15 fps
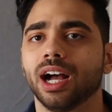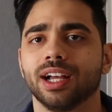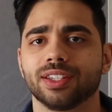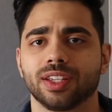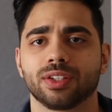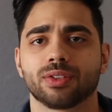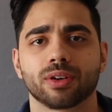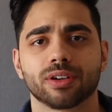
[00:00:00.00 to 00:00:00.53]
As
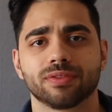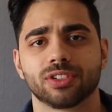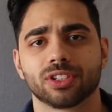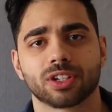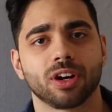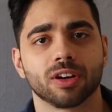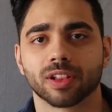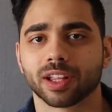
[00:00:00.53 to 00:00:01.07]
a sort of just
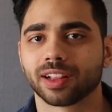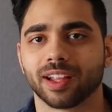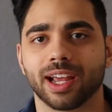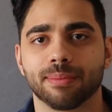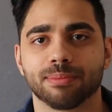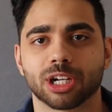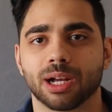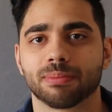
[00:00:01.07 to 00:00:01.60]
garlic
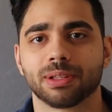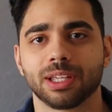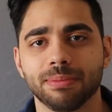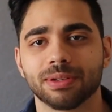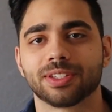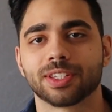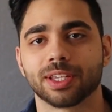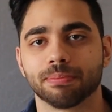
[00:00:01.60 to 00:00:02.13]
lamb chop, keep
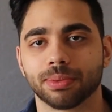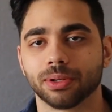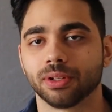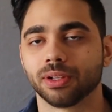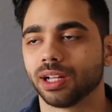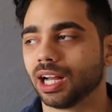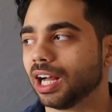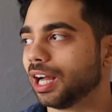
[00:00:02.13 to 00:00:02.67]
it
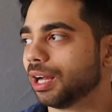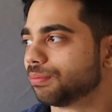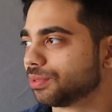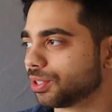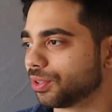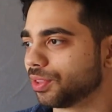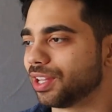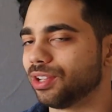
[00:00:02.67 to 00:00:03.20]
simple
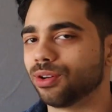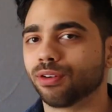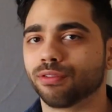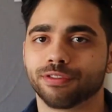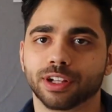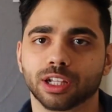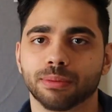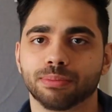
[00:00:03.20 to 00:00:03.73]
so that you don't
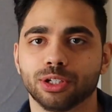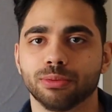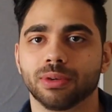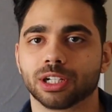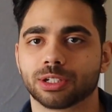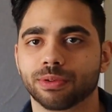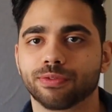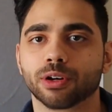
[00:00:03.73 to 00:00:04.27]
fill up too
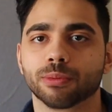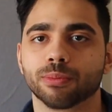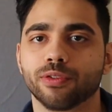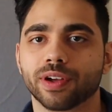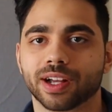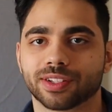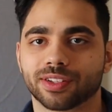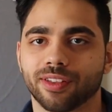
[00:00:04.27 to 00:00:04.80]
much before
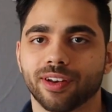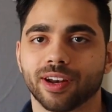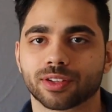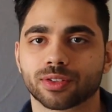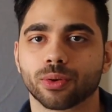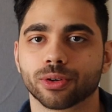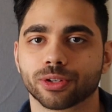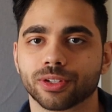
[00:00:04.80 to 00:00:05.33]
moving on to the
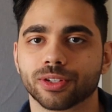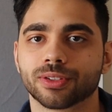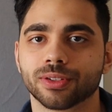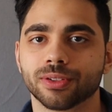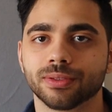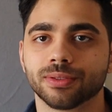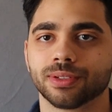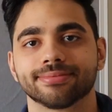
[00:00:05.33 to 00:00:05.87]
next courses.
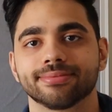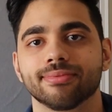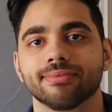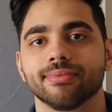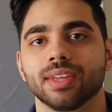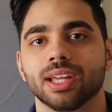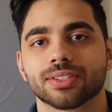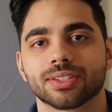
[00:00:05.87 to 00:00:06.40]

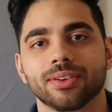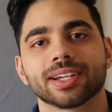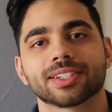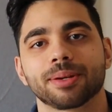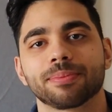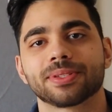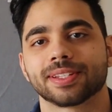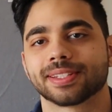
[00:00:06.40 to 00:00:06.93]
So next
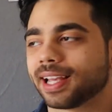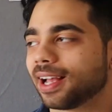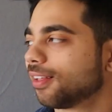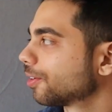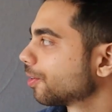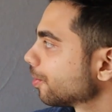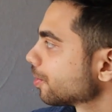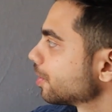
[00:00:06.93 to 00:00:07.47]
up is the
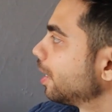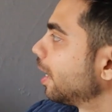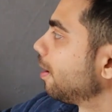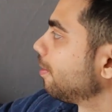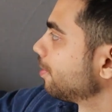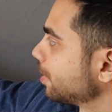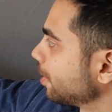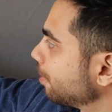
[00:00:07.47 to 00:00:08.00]
salad course, and
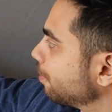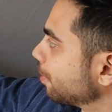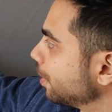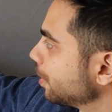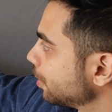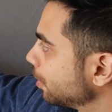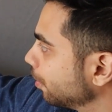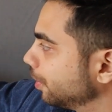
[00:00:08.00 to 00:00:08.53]
obviously for
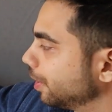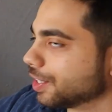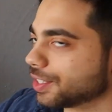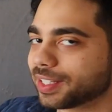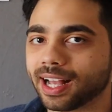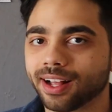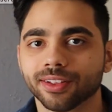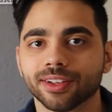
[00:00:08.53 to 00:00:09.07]
this you'll need a
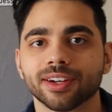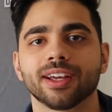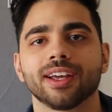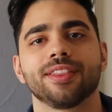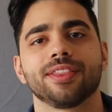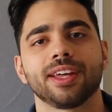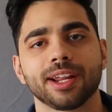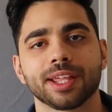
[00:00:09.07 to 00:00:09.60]
salad.
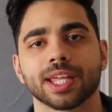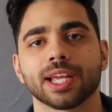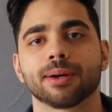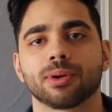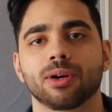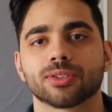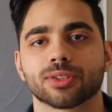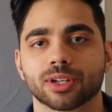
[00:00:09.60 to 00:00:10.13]
And then I think I'm
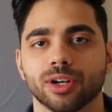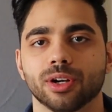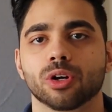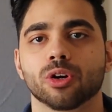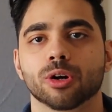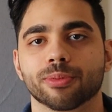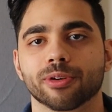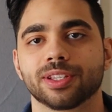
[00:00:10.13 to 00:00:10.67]
also going to
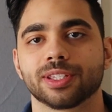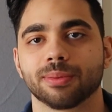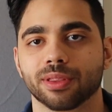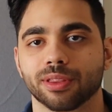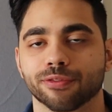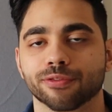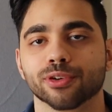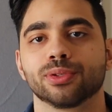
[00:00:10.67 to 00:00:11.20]
incorporate some of
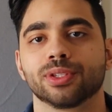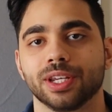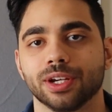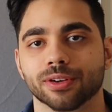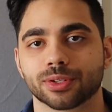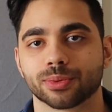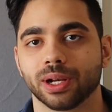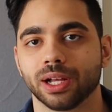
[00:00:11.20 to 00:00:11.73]
the fruits here
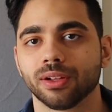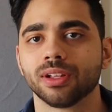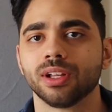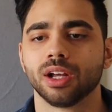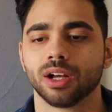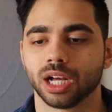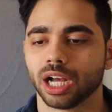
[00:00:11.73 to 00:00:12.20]
as well,